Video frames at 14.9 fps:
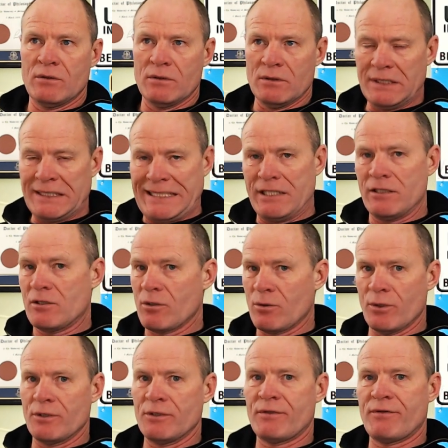lean
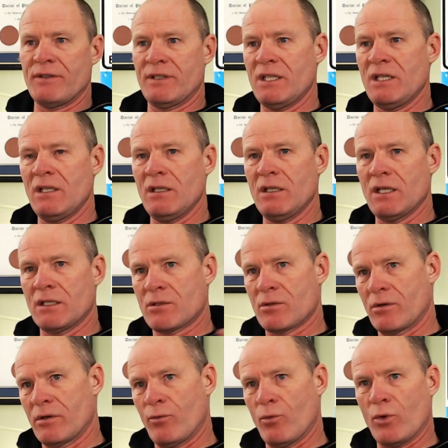towards fatigue at
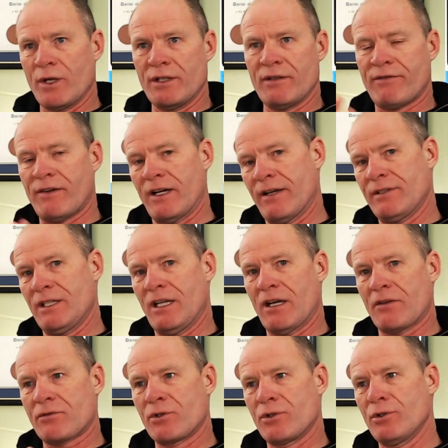sort of 1 to 5 in the
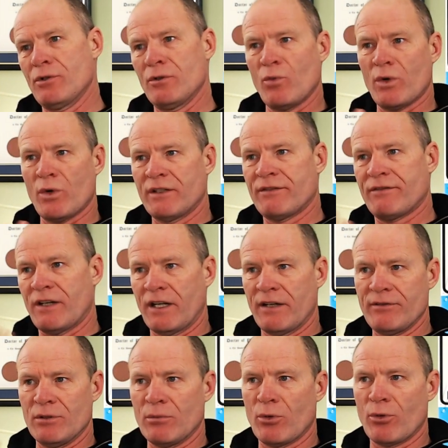afternoon and 1 to 5
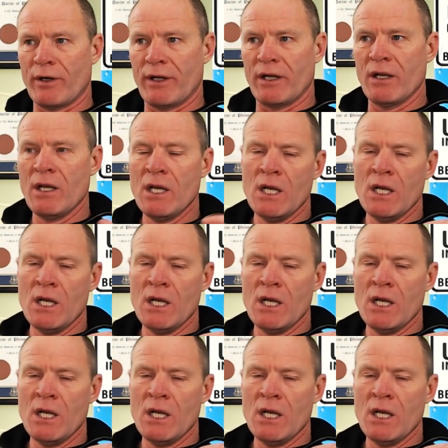in the morning.